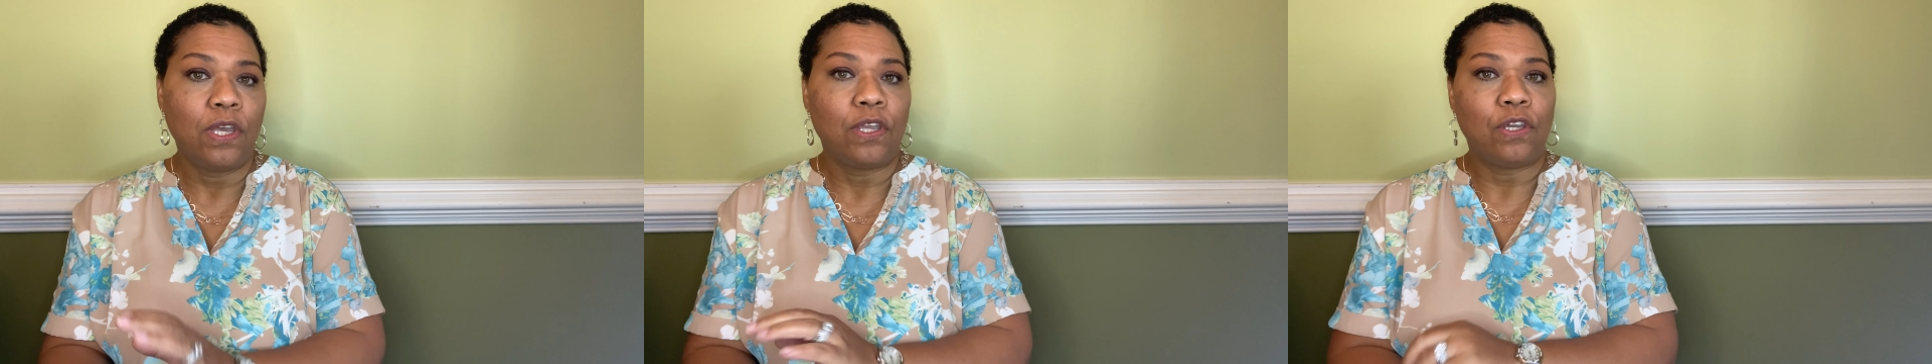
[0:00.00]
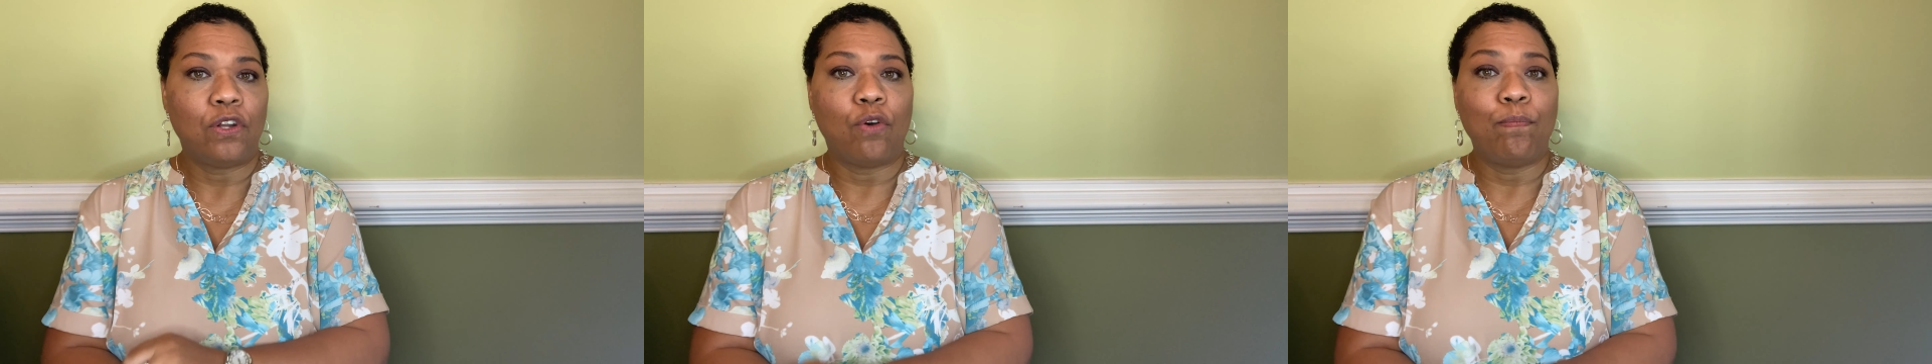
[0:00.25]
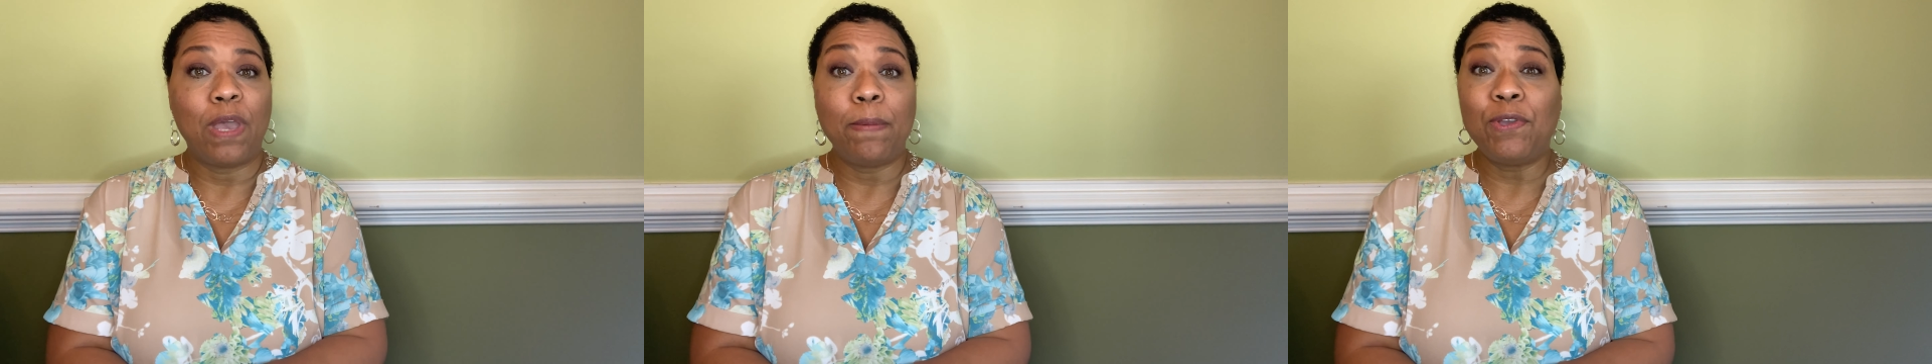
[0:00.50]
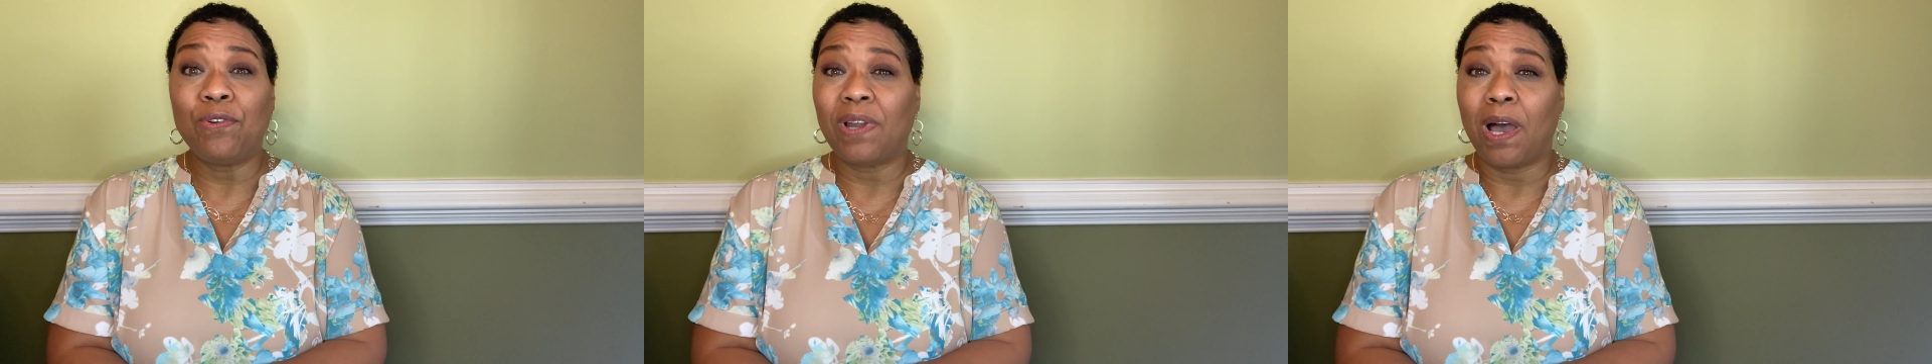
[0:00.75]

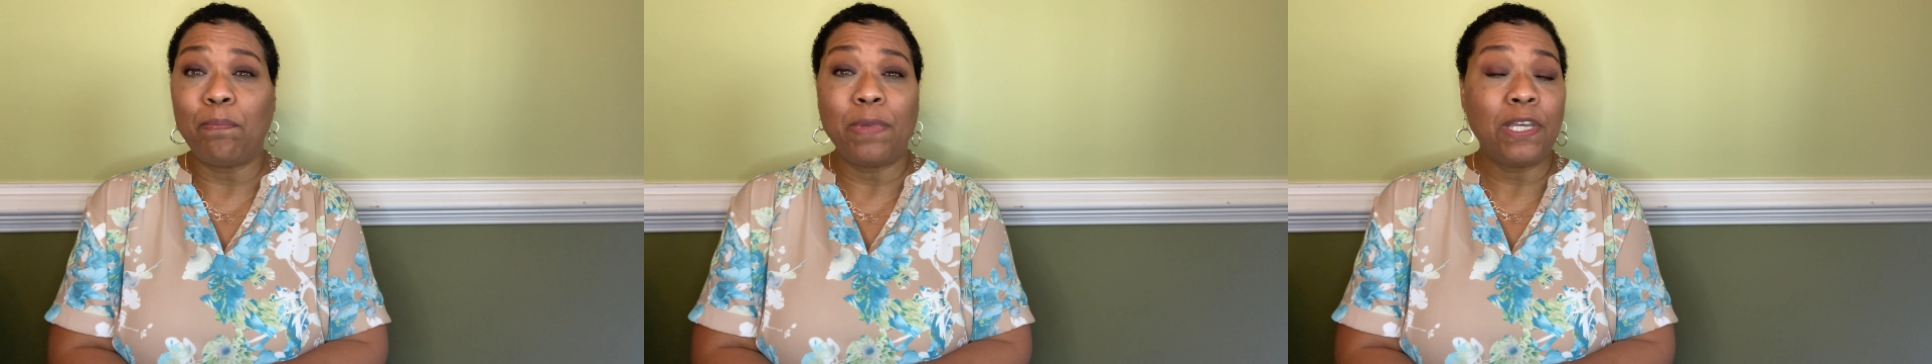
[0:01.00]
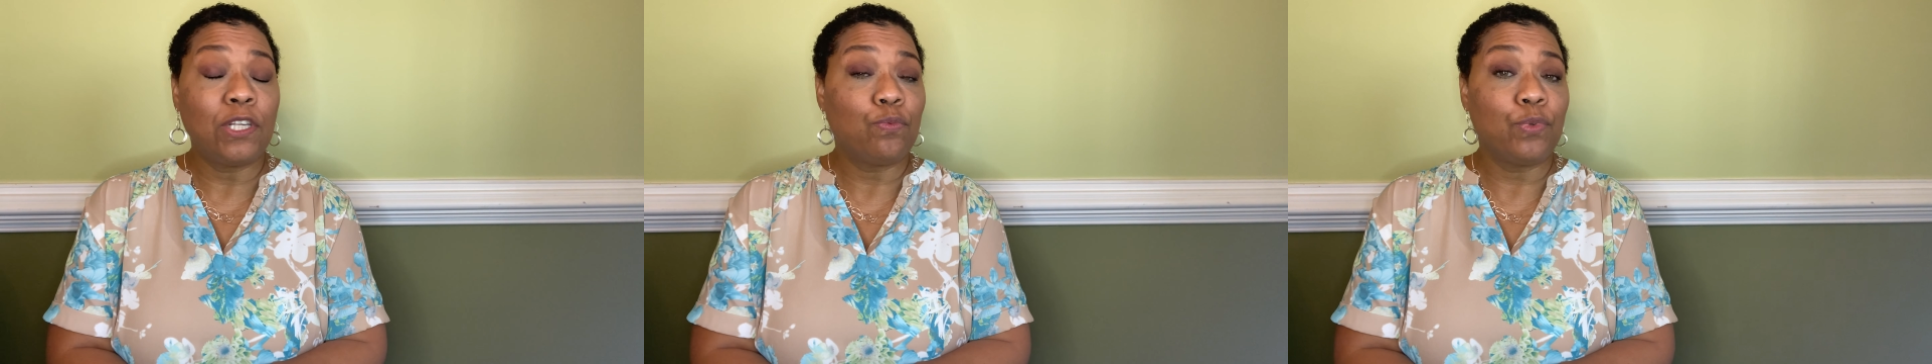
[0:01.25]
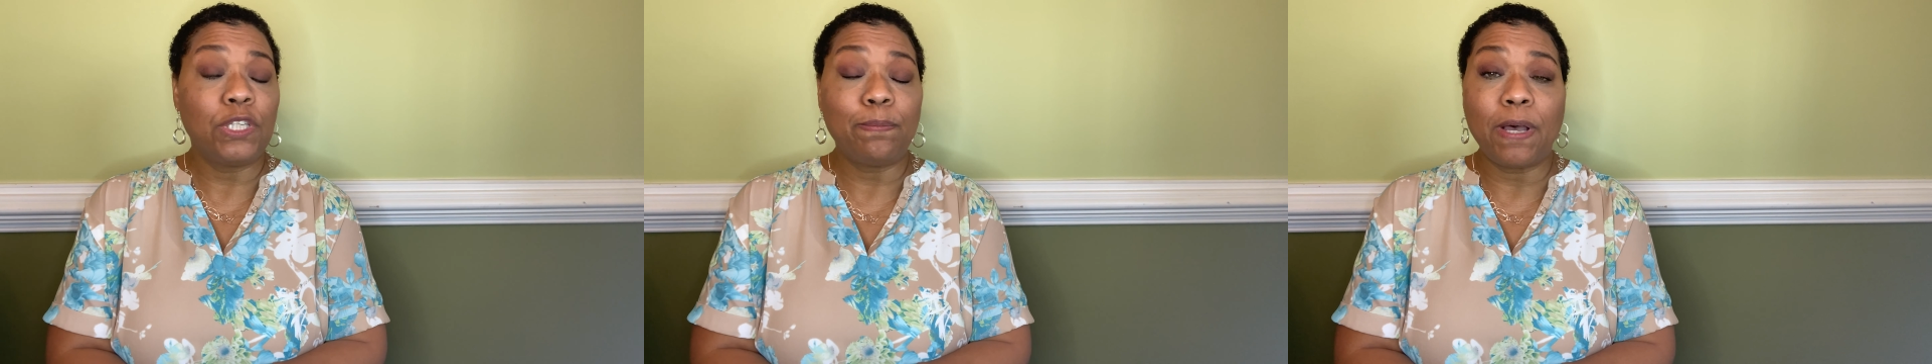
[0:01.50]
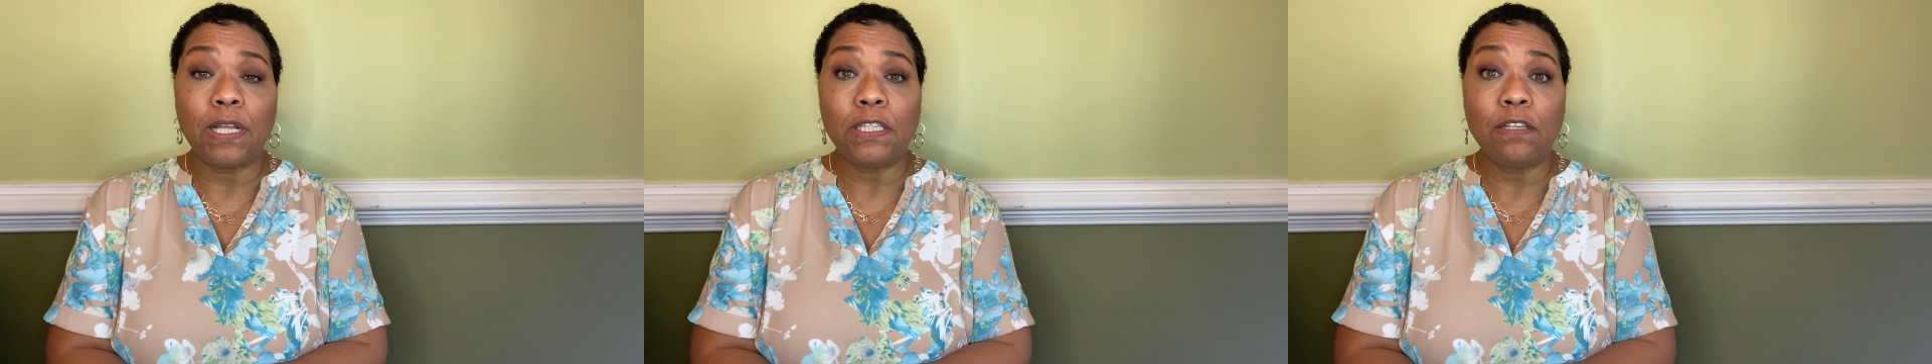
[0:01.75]
Maybe you're not being as
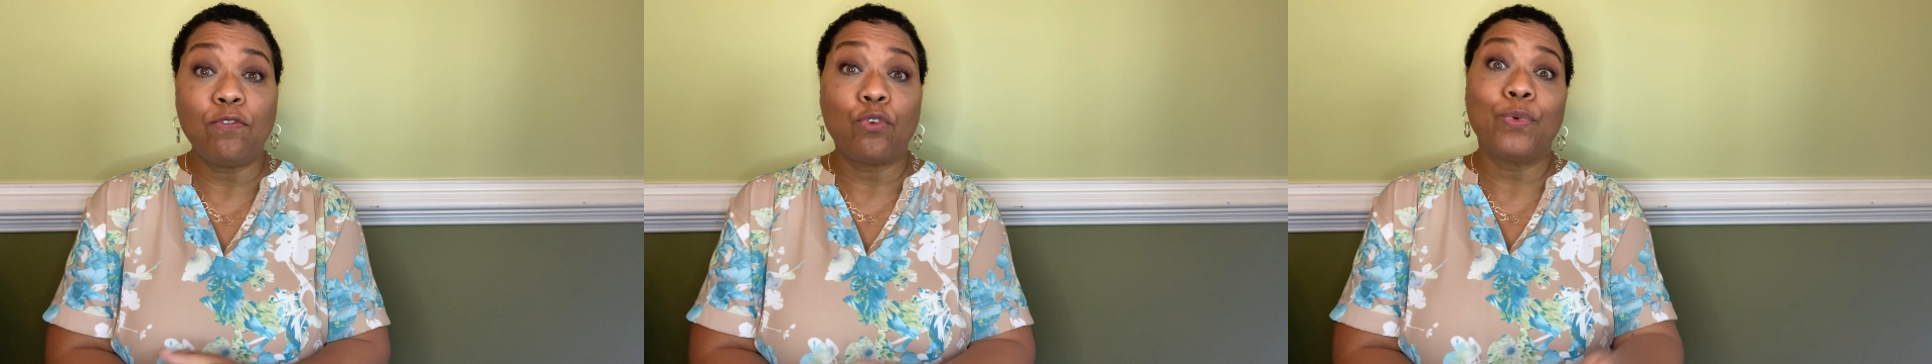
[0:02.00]
responsive or